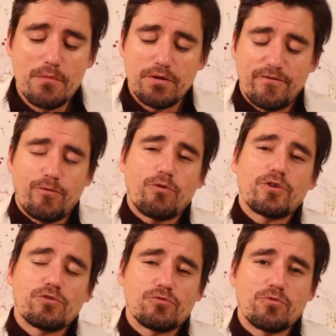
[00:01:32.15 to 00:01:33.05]
before
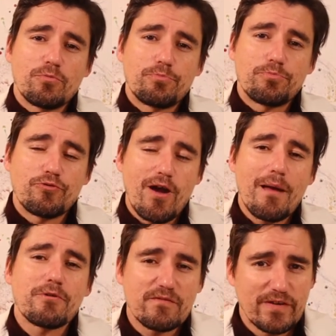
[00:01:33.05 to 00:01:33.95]
your
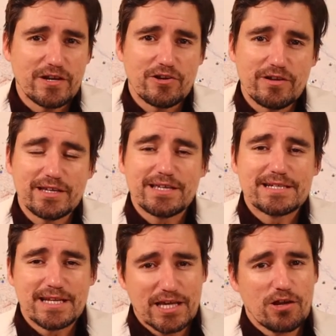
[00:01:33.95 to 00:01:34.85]
primary veterinarian
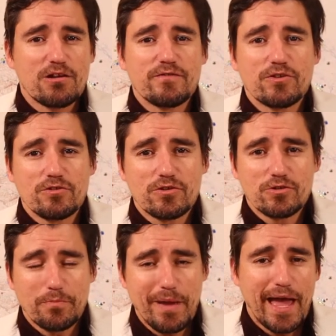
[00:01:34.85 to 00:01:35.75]
can take care of
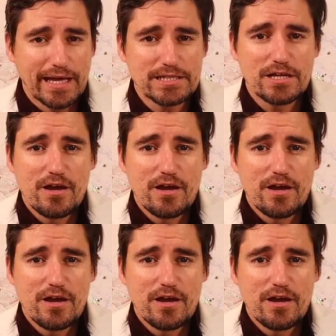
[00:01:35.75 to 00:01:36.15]
your pet